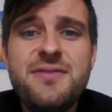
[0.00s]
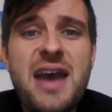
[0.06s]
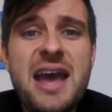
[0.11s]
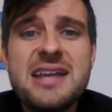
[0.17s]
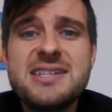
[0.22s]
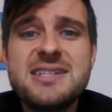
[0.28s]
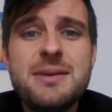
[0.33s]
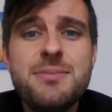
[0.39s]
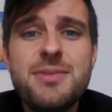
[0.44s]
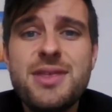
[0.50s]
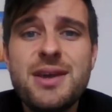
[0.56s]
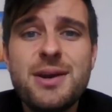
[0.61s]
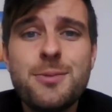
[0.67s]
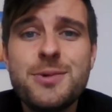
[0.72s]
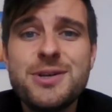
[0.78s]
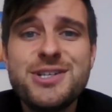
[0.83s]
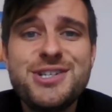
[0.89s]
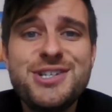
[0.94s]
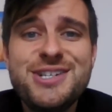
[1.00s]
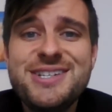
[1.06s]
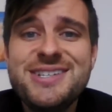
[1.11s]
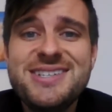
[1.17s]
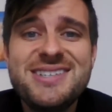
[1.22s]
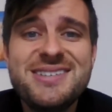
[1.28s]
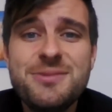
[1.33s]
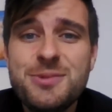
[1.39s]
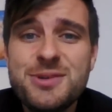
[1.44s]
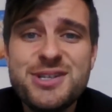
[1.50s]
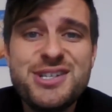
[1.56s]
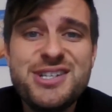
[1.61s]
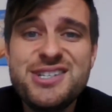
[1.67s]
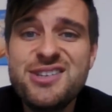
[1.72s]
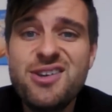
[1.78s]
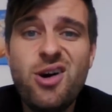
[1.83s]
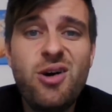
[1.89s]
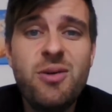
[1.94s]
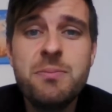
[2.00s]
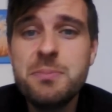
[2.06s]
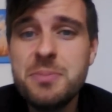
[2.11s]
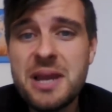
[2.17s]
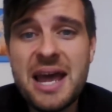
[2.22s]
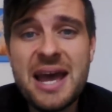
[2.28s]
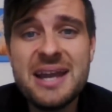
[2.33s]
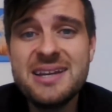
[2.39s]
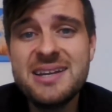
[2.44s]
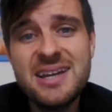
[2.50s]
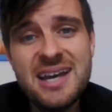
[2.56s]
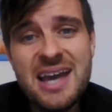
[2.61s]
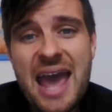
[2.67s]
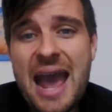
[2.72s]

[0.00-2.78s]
had something which is not on plan.